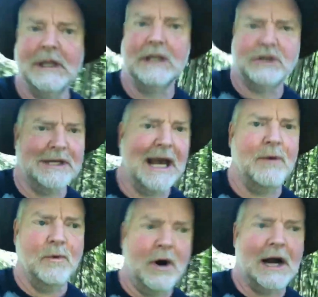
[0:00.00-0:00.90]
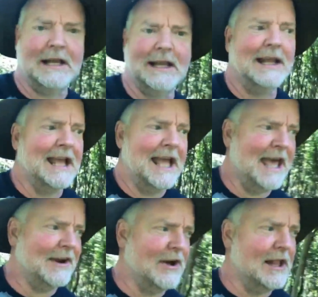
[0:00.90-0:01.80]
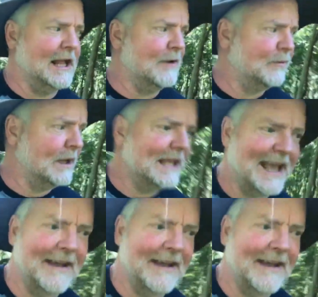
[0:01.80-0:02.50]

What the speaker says: not walk at all. And we have